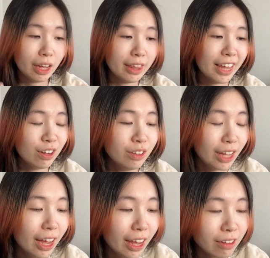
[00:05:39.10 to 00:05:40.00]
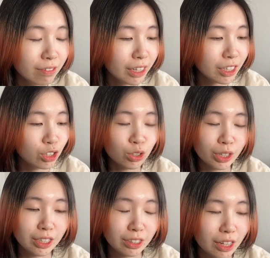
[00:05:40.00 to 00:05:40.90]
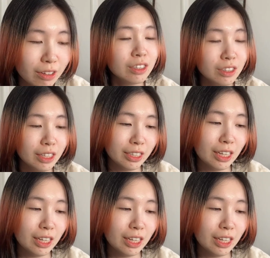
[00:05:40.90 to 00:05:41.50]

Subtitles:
And I have like 2 days left till like